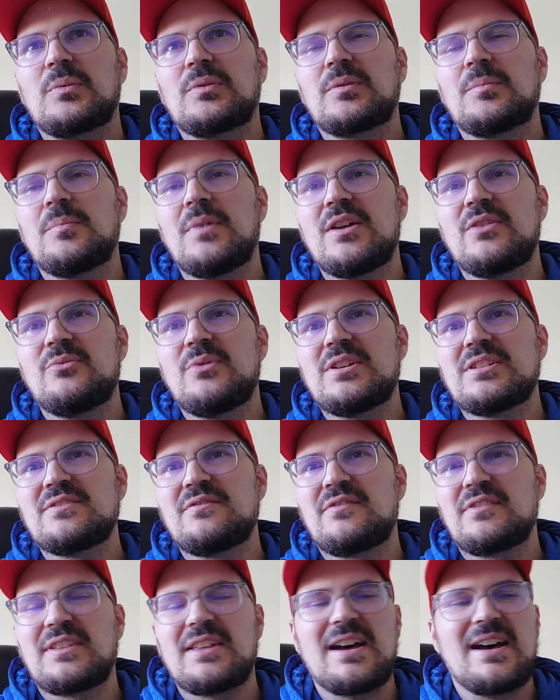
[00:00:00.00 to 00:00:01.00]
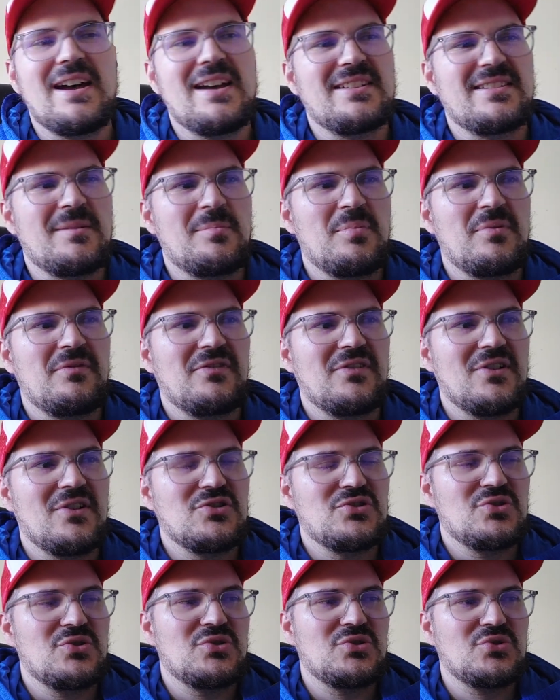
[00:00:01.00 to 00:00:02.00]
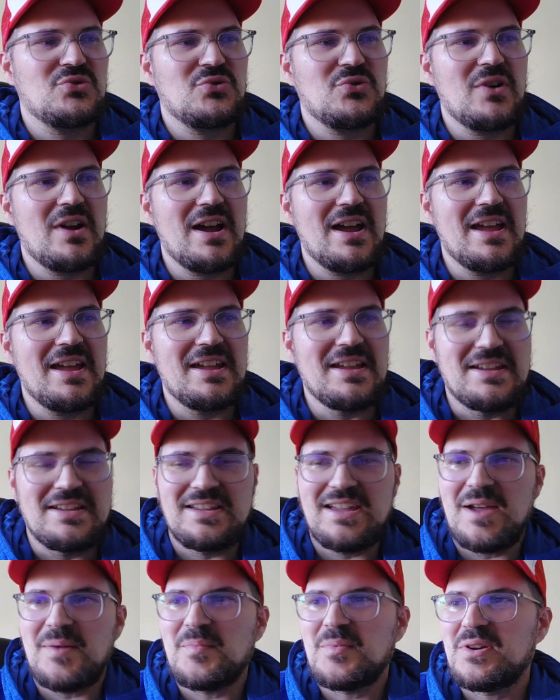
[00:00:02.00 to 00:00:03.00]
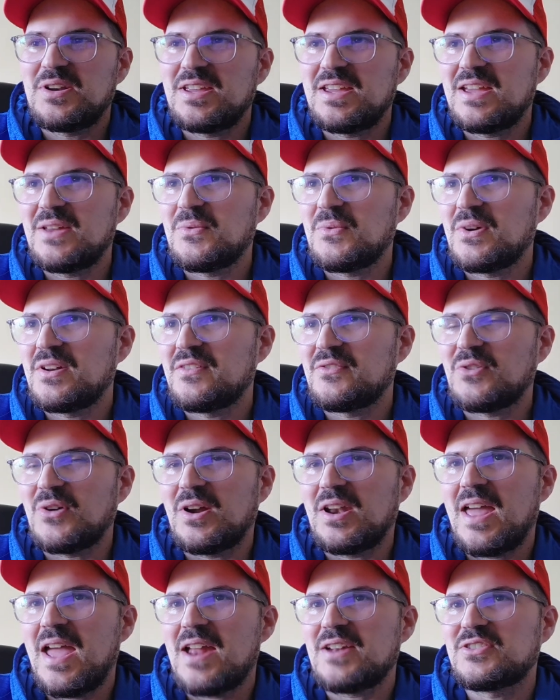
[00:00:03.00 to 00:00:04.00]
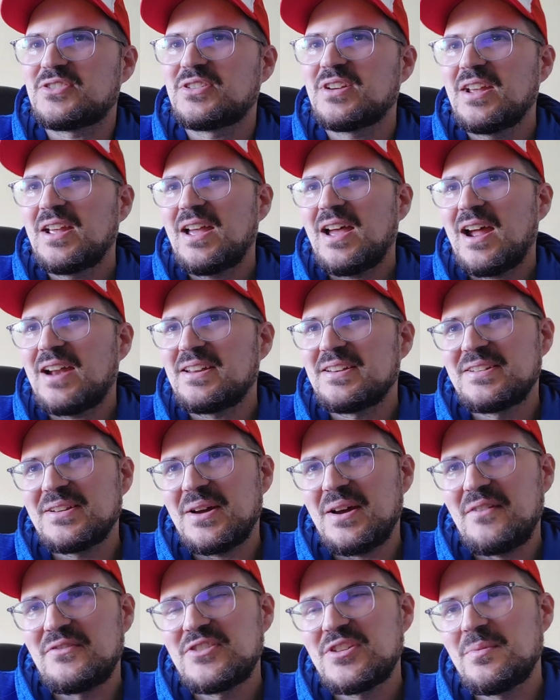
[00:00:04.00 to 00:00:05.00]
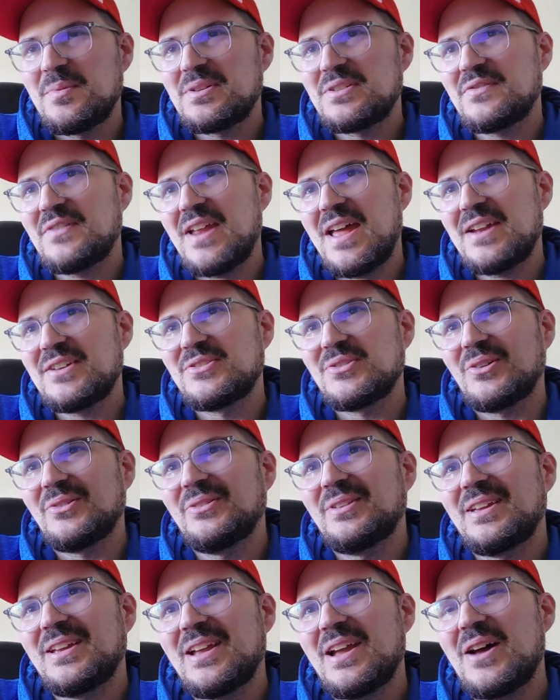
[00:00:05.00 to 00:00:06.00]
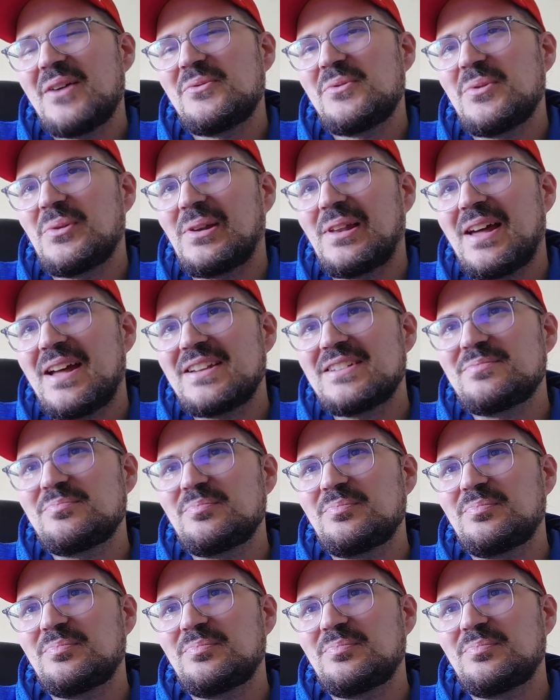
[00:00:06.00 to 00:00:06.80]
Main reason for that is I prefer to try and get money in when you've got an edge, and you don't have too much of an edge on the uh, roulette,